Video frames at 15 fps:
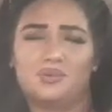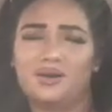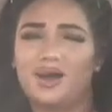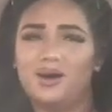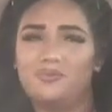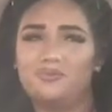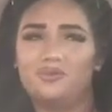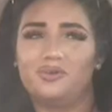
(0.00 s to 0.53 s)

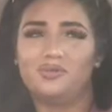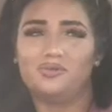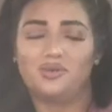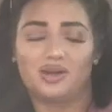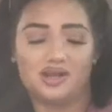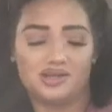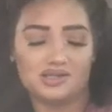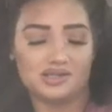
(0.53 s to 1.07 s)
helpful for
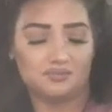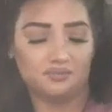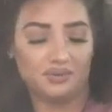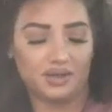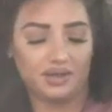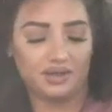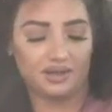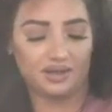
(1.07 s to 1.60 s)
us,
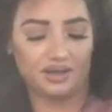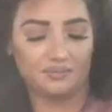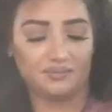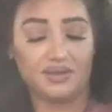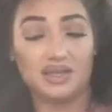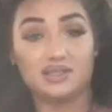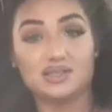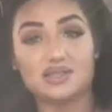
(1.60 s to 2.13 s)
but
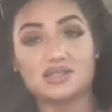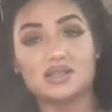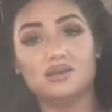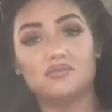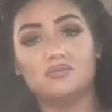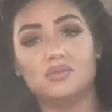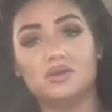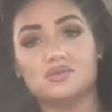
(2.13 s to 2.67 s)
he does
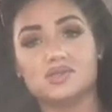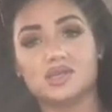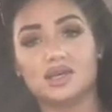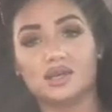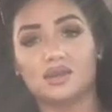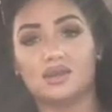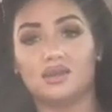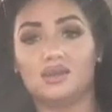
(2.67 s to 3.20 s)
love
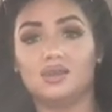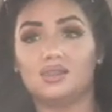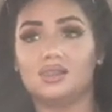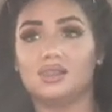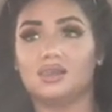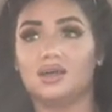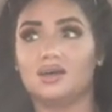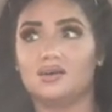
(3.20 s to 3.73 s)
music. He
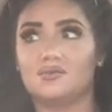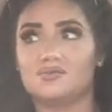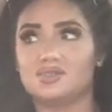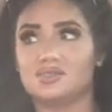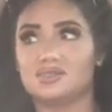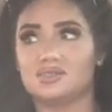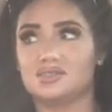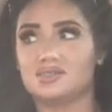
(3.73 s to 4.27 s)
loves
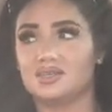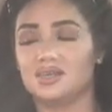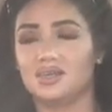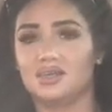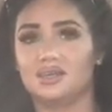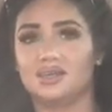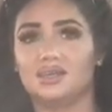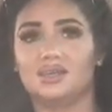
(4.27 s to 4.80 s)
to
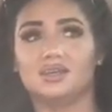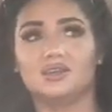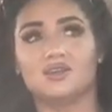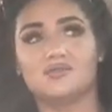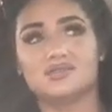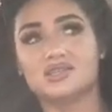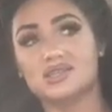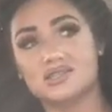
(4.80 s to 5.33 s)
sing. He
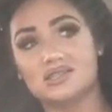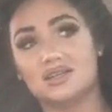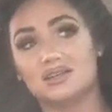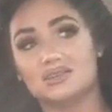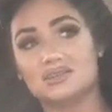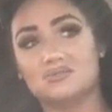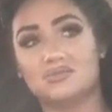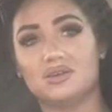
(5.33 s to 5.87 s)
loves listening
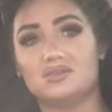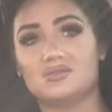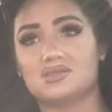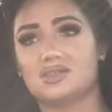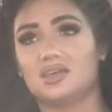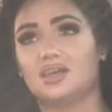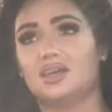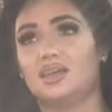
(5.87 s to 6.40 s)
to
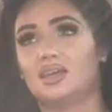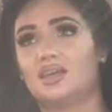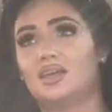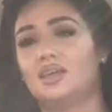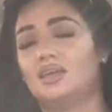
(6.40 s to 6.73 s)
music.